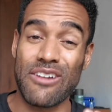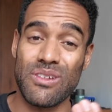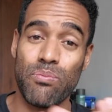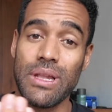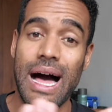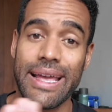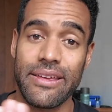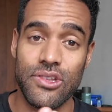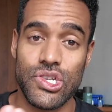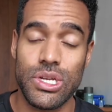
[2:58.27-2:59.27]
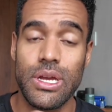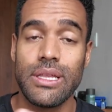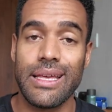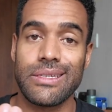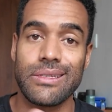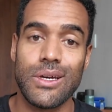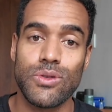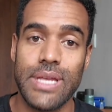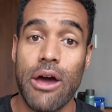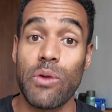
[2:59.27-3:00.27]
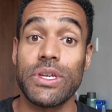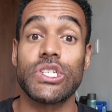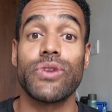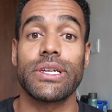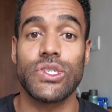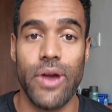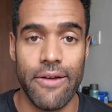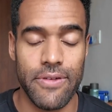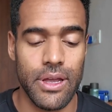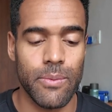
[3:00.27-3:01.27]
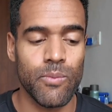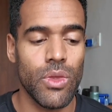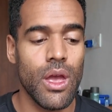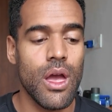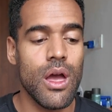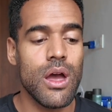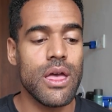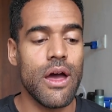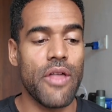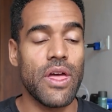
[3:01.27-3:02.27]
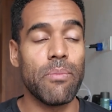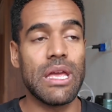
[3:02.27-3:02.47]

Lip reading: There's a blockage that slows down and restricts traffic. And then